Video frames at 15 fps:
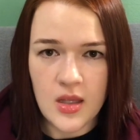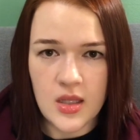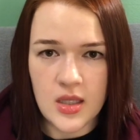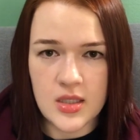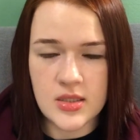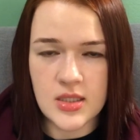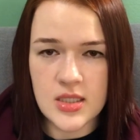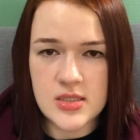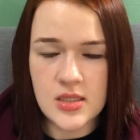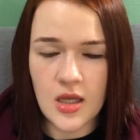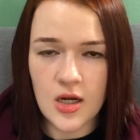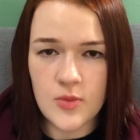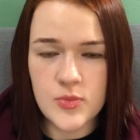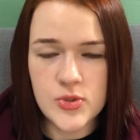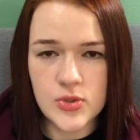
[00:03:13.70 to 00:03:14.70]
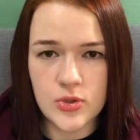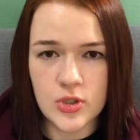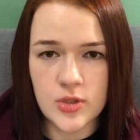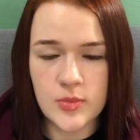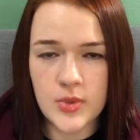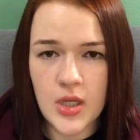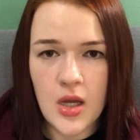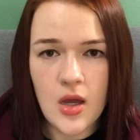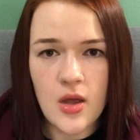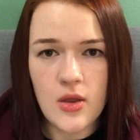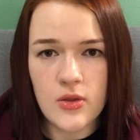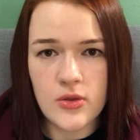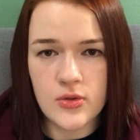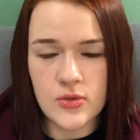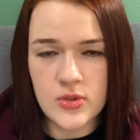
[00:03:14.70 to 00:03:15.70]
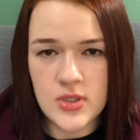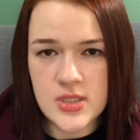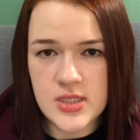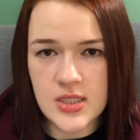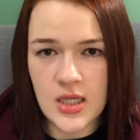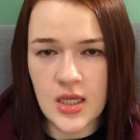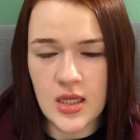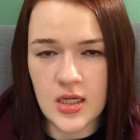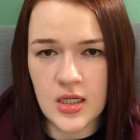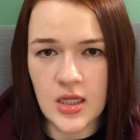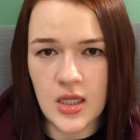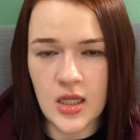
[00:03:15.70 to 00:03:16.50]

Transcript: it does get absorbed through the skin,